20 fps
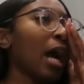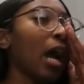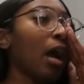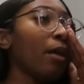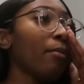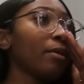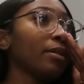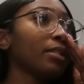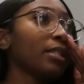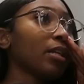I
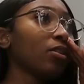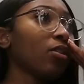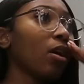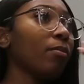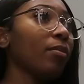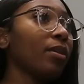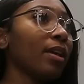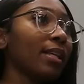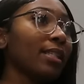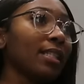almost did
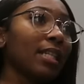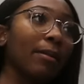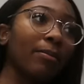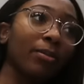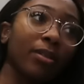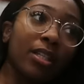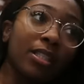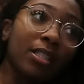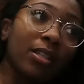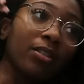crumble yesterday
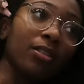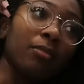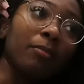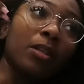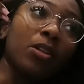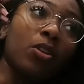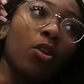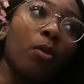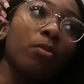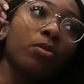because there was gonna
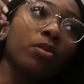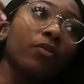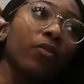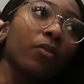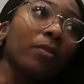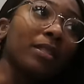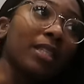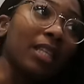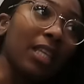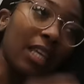be no option for
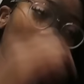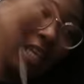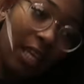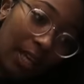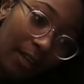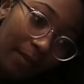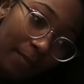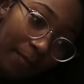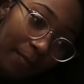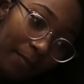me to
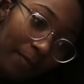eat.